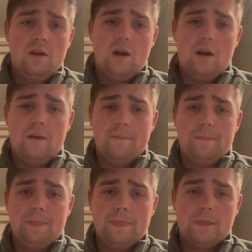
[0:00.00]

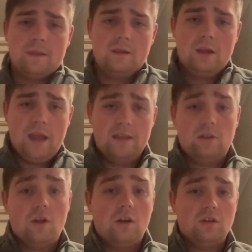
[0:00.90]
and the
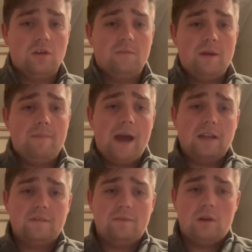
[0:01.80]
long-term
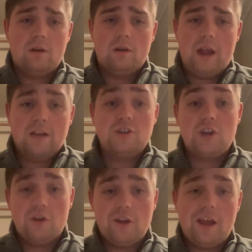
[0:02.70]
impacts of our
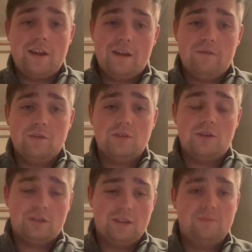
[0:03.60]
engineering endeavors
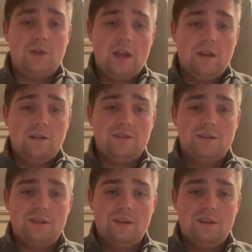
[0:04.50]
on this planet.